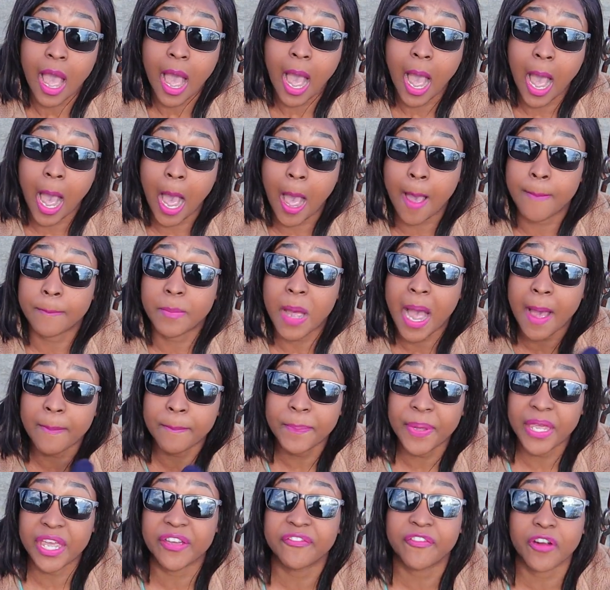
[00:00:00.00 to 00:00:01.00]
um, a
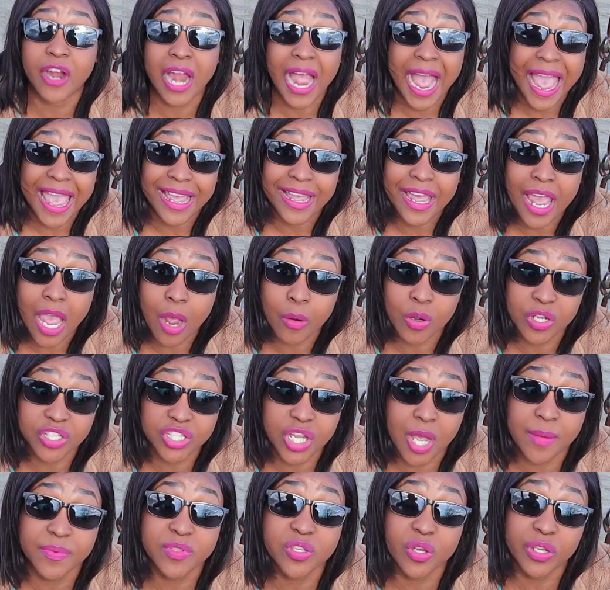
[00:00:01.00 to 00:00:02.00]
pay for an Eikaiwa
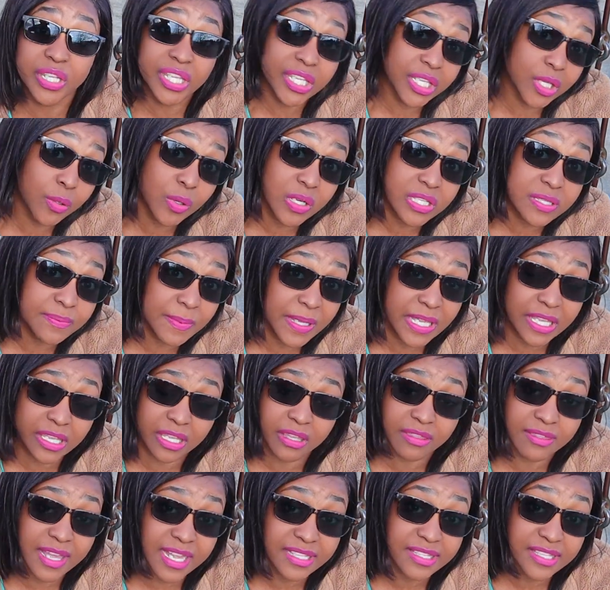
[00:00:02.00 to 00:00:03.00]
job. So he was
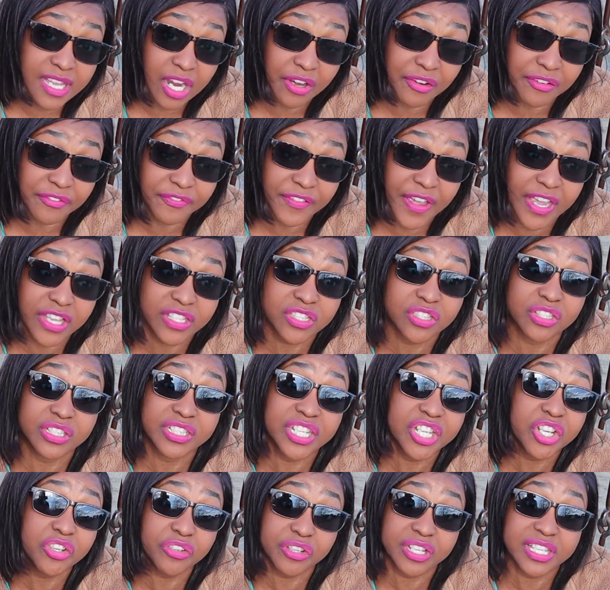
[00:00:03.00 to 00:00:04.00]
making that sacrifice to
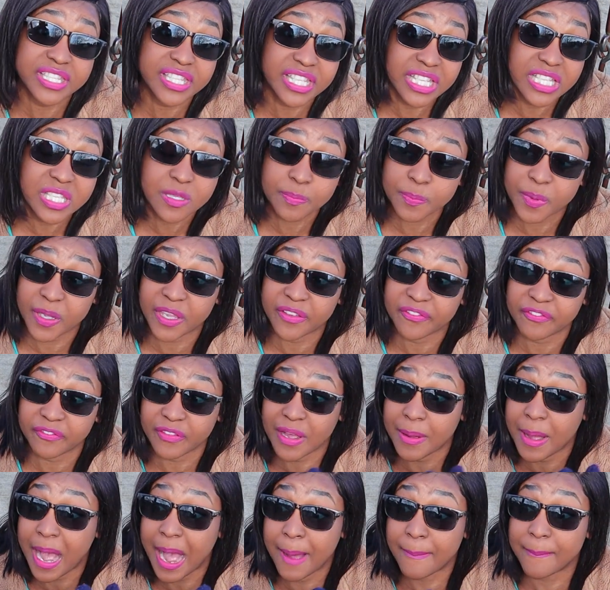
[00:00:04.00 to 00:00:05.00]
decrease his pay
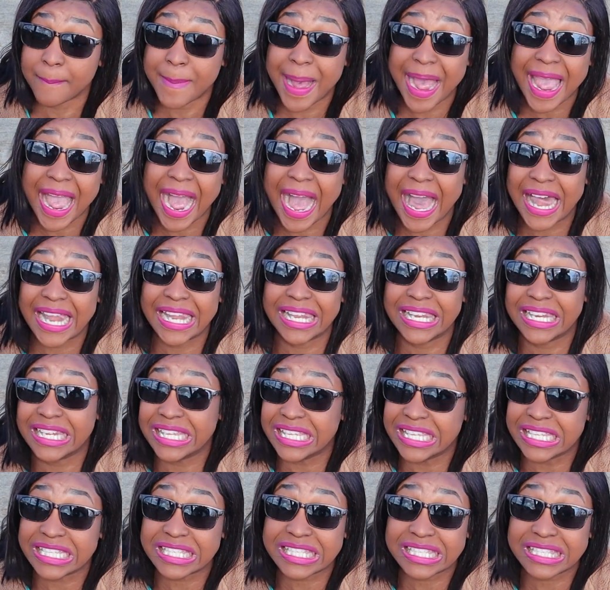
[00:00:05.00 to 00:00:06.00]
by at
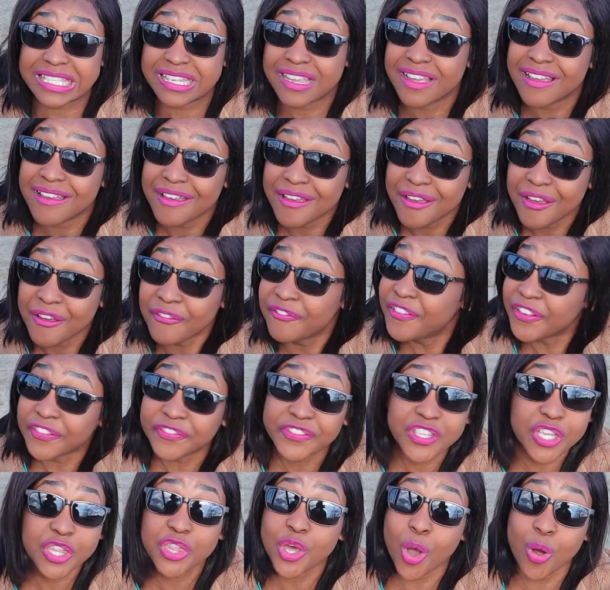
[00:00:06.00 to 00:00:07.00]
least
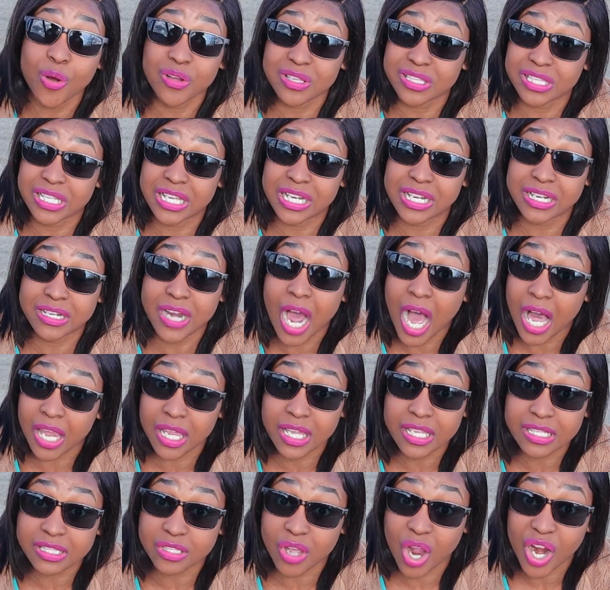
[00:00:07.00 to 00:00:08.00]
fifty thousand
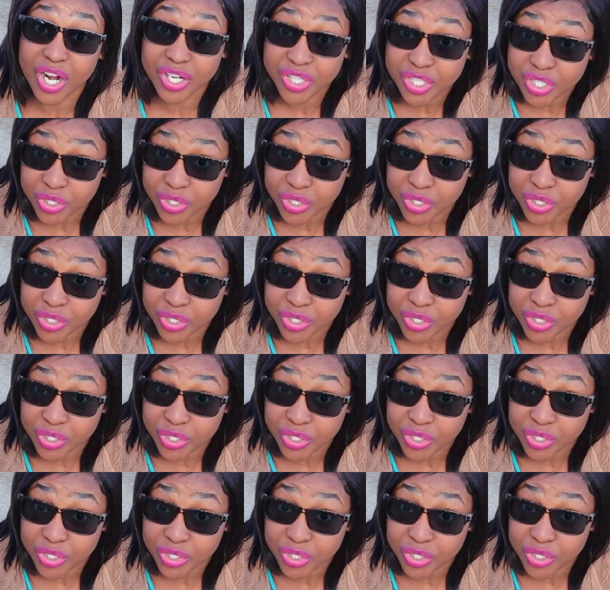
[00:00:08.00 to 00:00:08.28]
dollars or